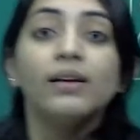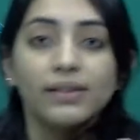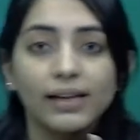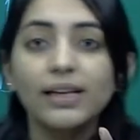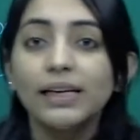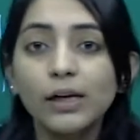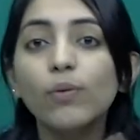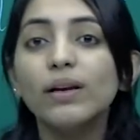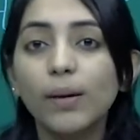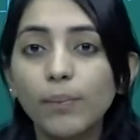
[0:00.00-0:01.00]
that the
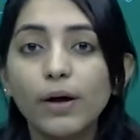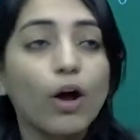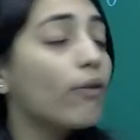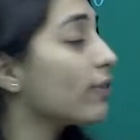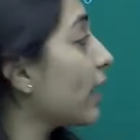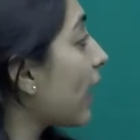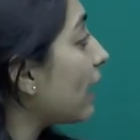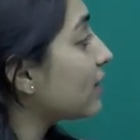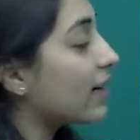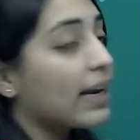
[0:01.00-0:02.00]
equal number of
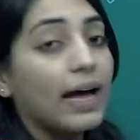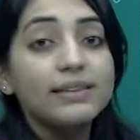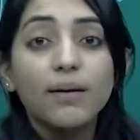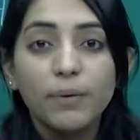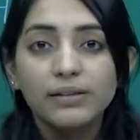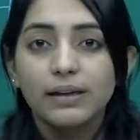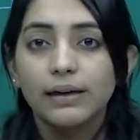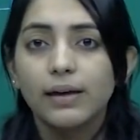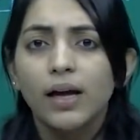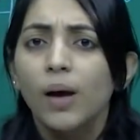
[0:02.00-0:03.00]
cations and anions are present.
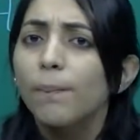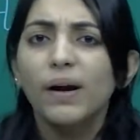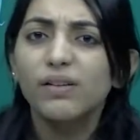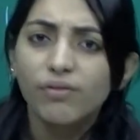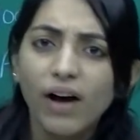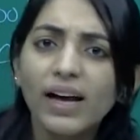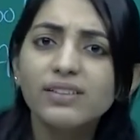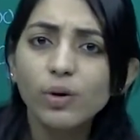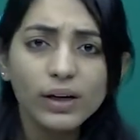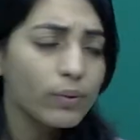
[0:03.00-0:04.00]
But why
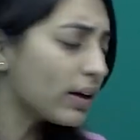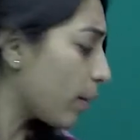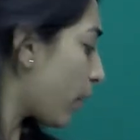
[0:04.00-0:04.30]
so equal number